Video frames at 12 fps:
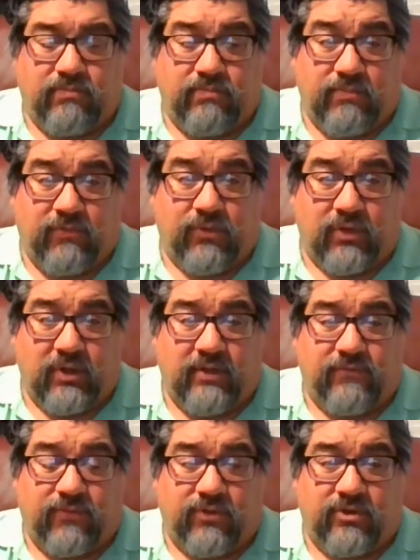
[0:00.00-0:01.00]
if you live
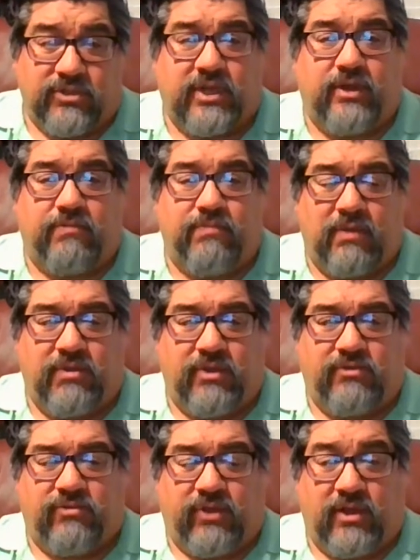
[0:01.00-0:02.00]
further south, maybe
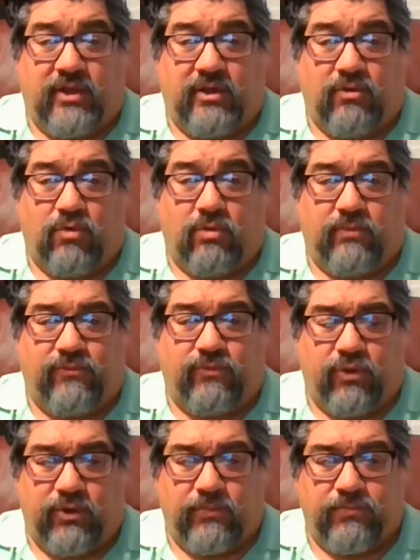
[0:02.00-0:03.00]
things are getting a little warmer
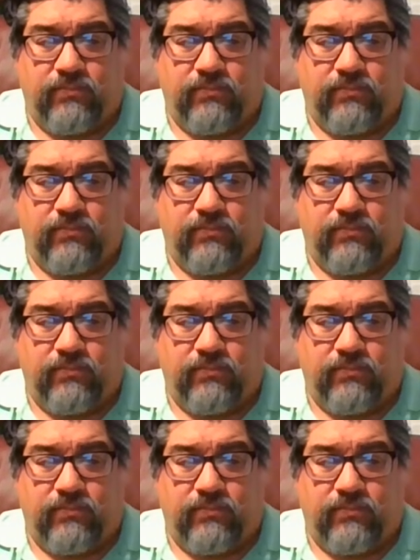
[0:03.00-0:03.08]
for you.